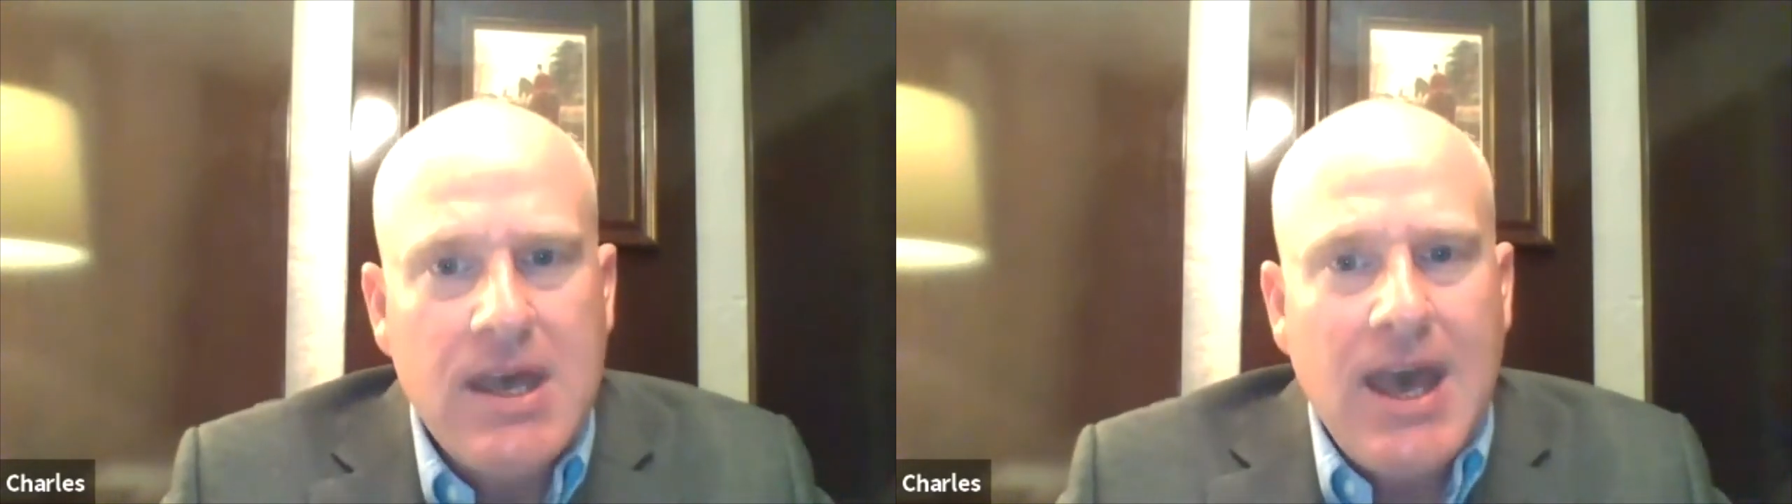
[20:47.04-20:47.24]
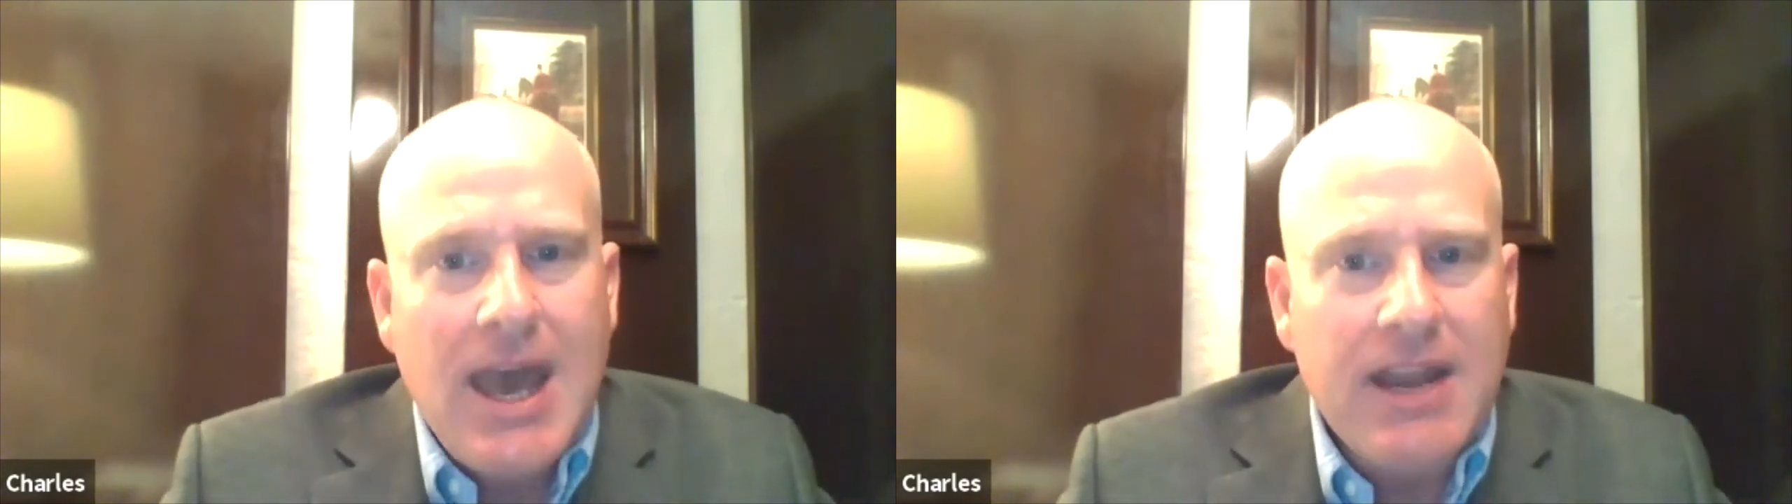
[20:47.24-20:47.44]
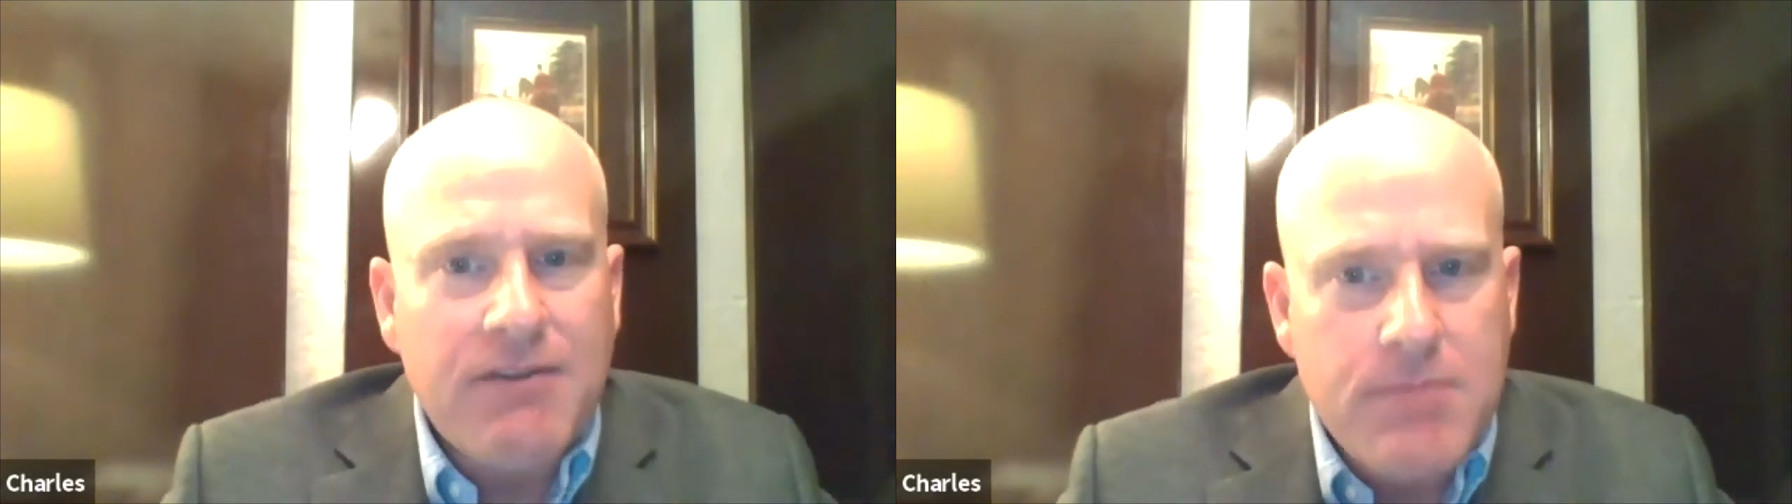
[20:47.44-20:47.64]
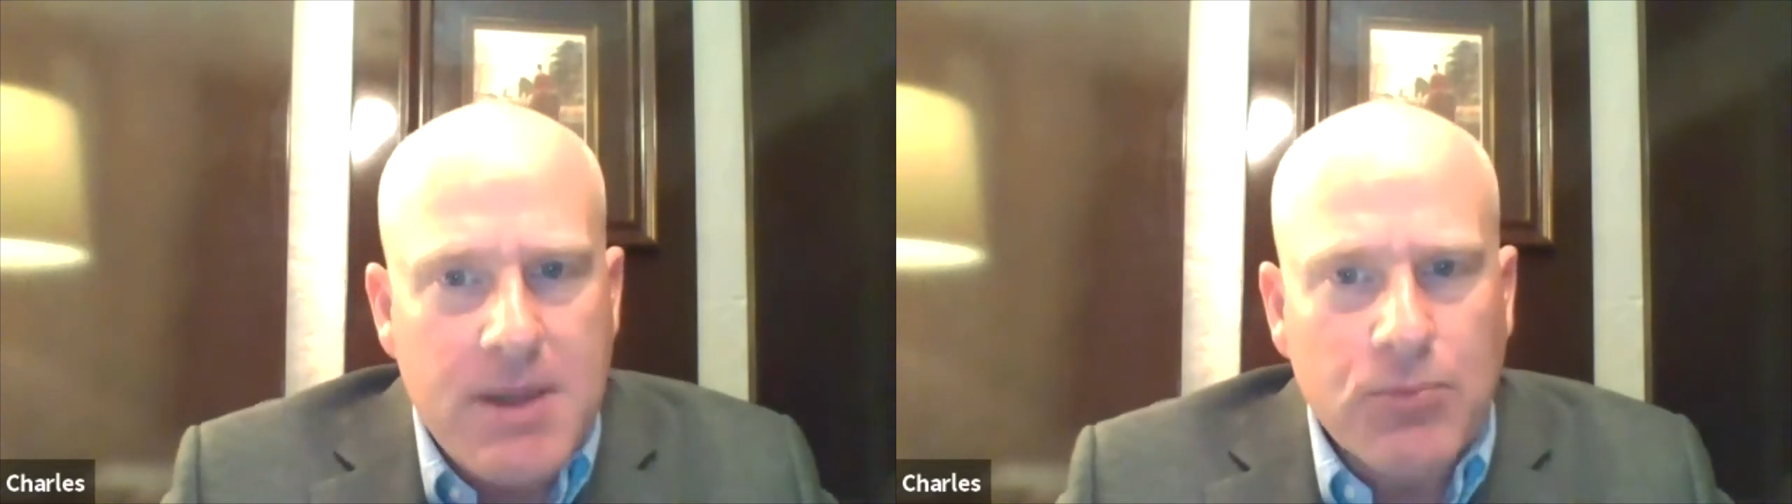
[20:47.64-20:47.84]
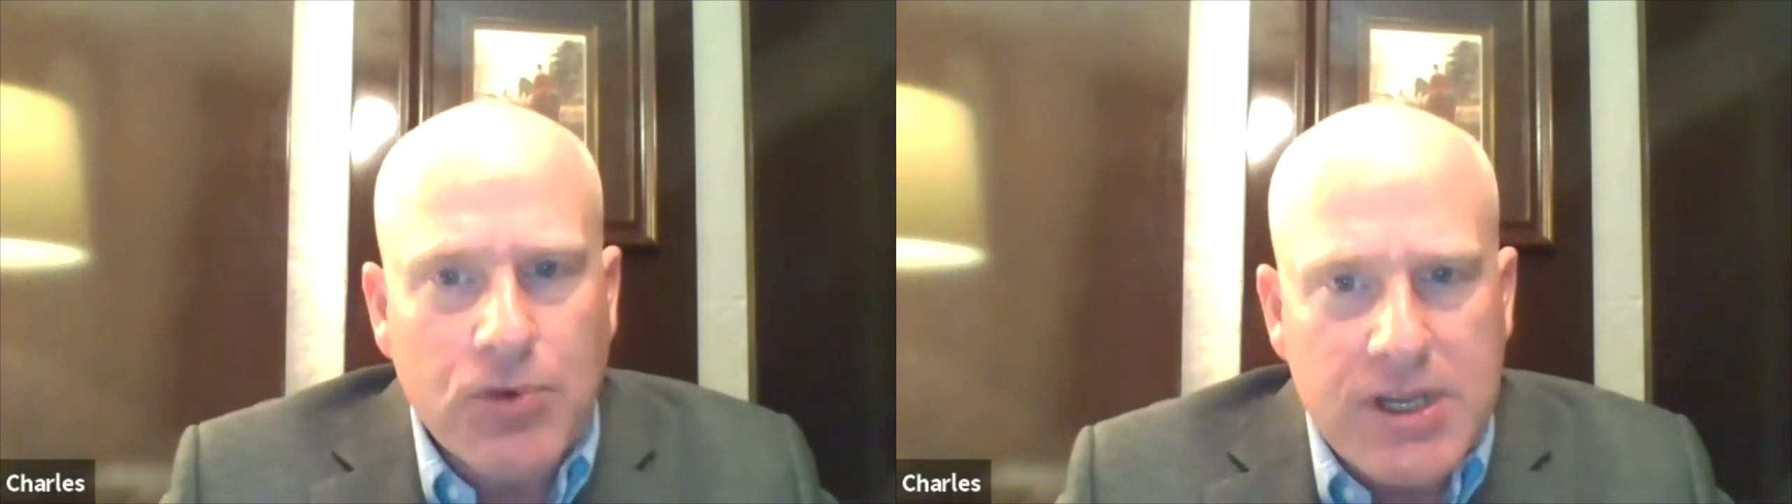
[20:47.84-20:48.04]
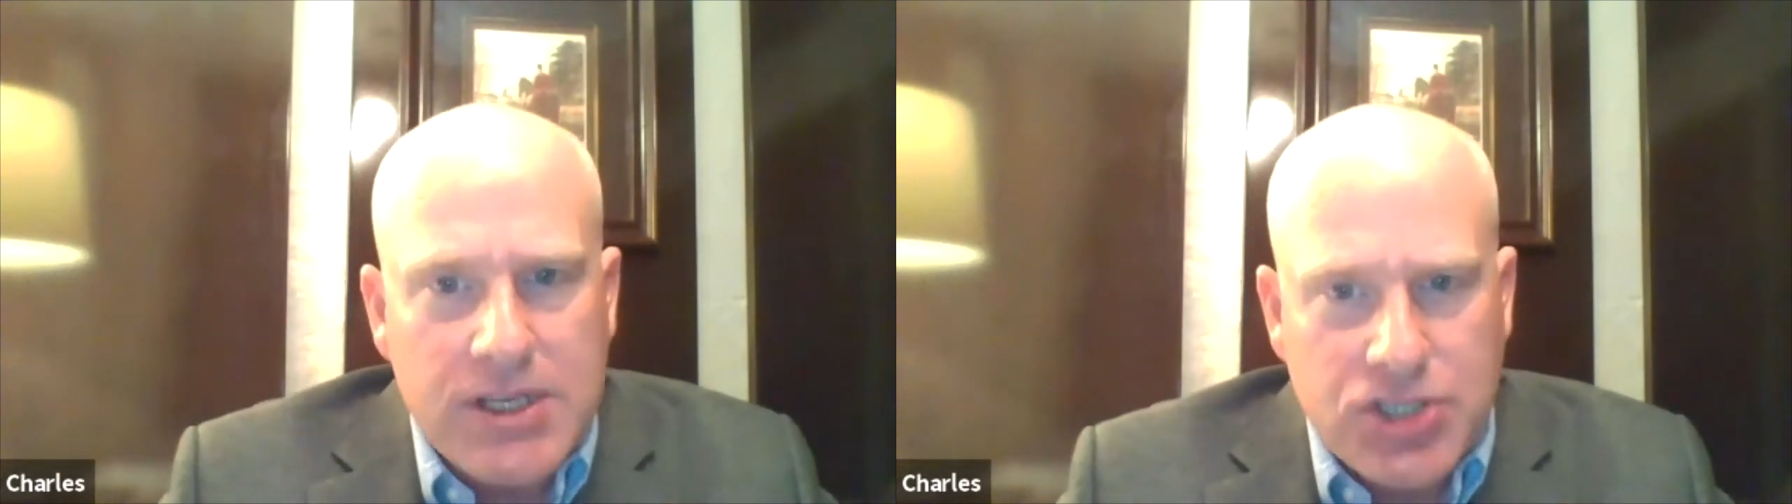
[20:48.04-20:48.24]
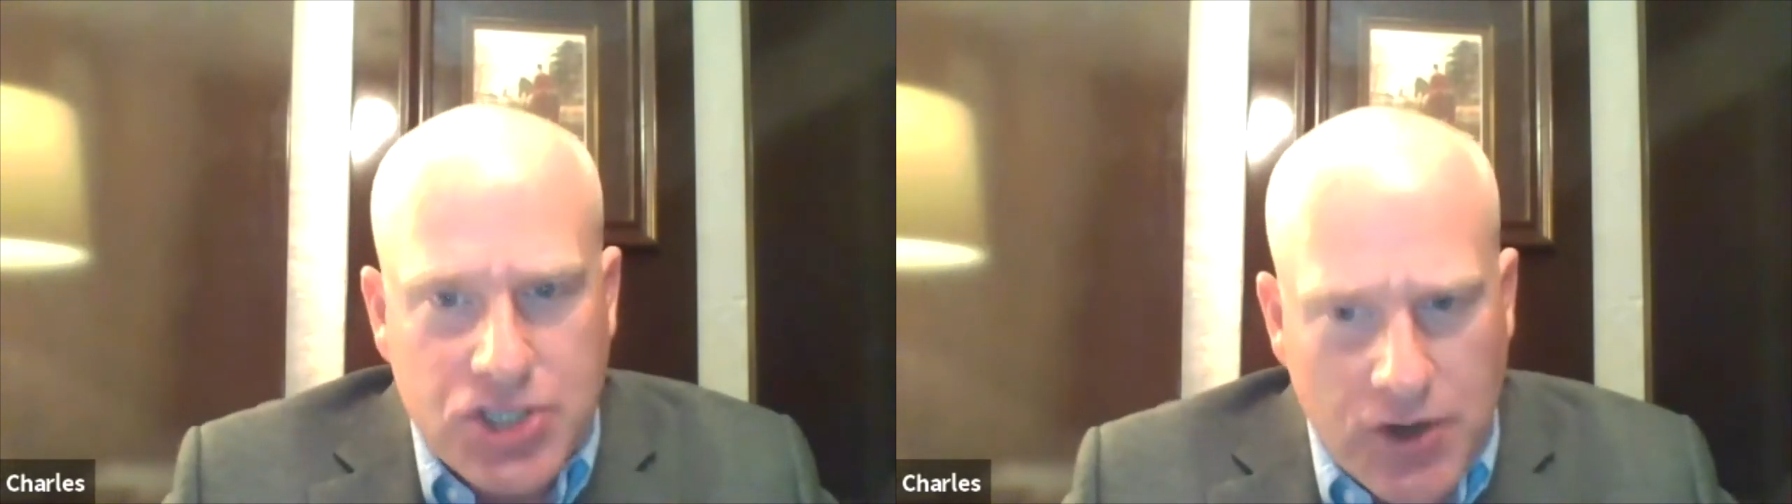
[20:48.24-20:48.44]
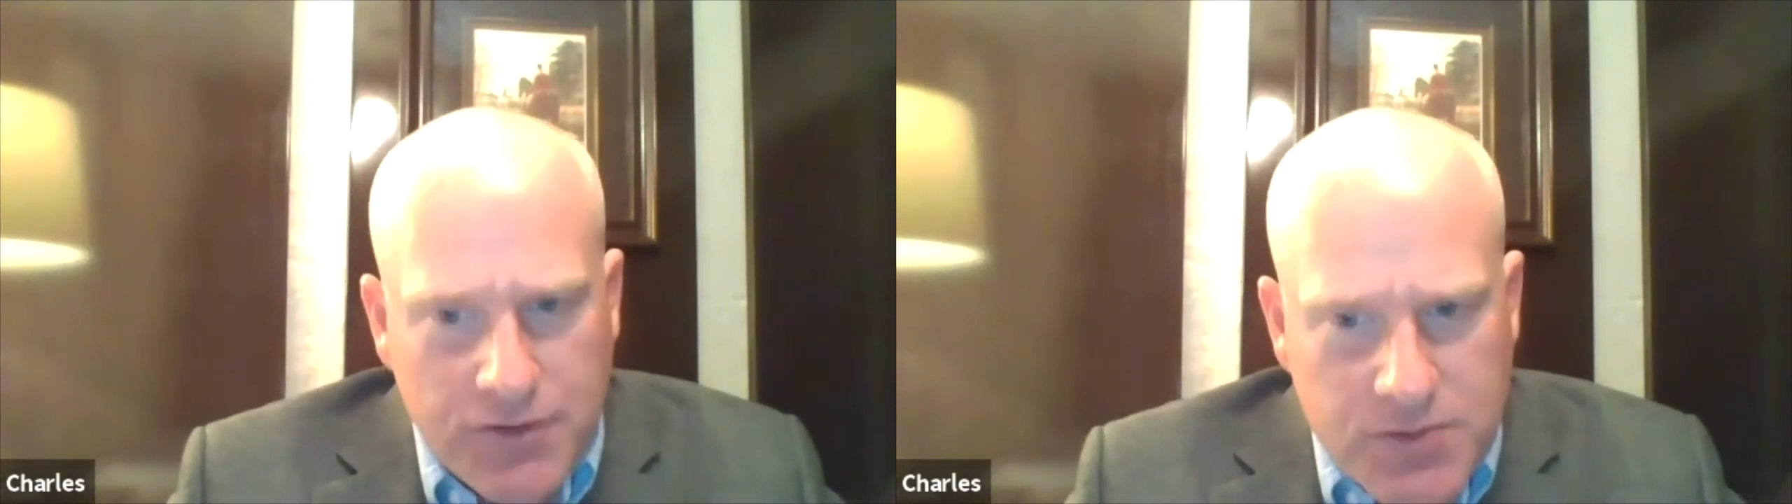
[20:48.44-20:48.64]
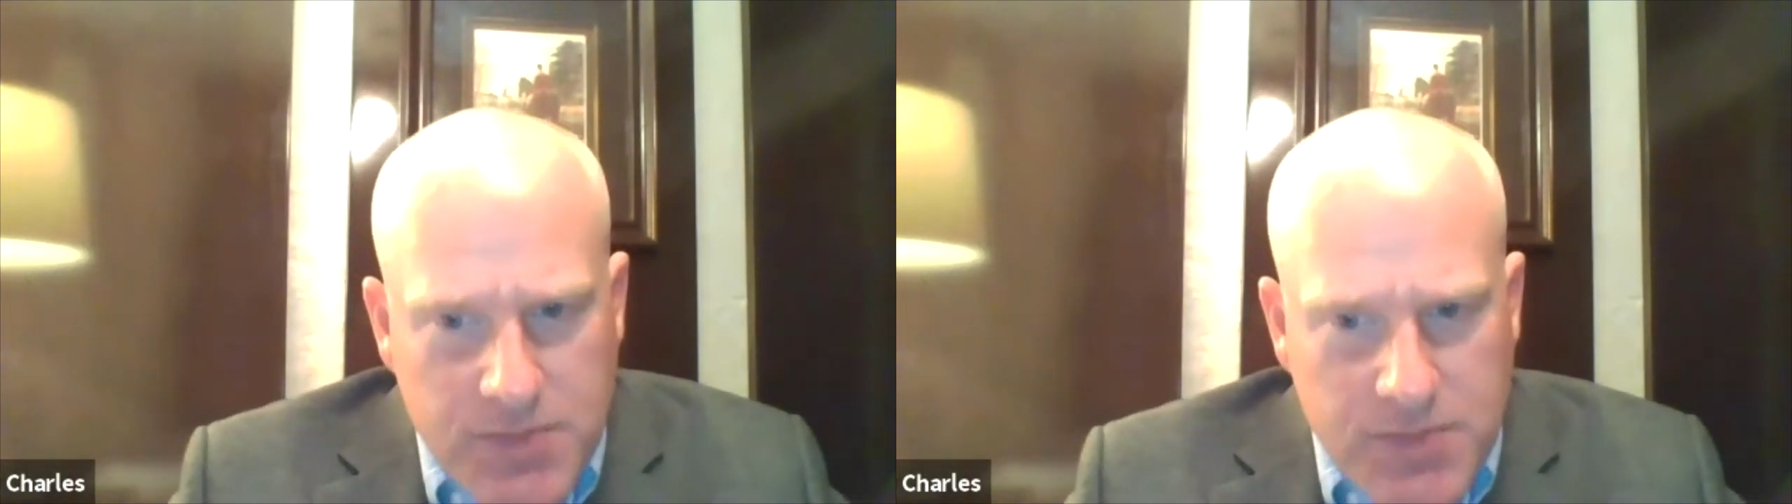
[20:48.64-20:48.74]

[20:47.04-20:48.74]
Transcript: And if memory serves